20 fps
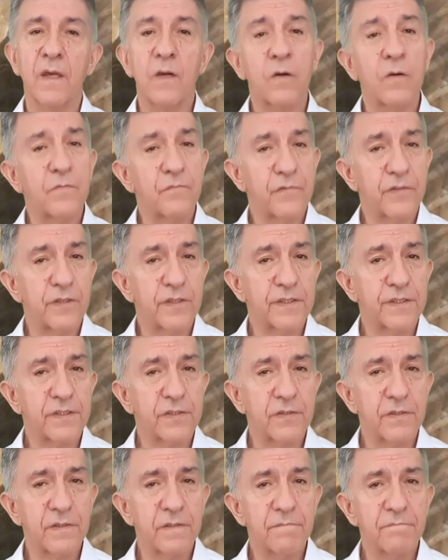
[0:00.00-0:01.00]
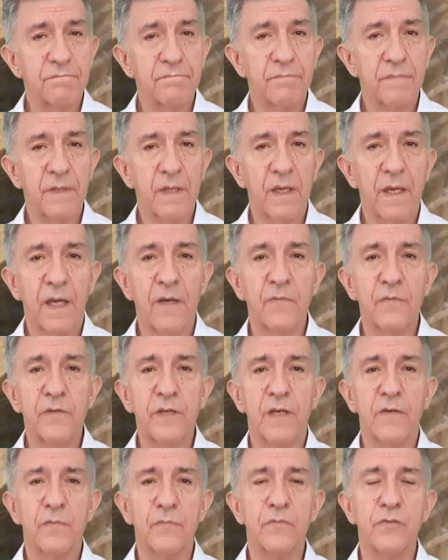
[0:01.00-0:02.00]
conversion, and
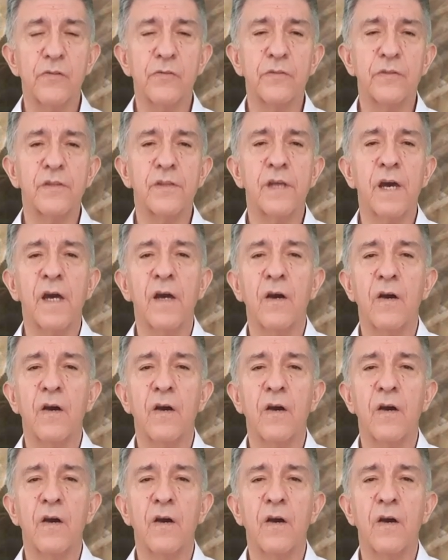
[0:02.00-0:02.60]
we are warned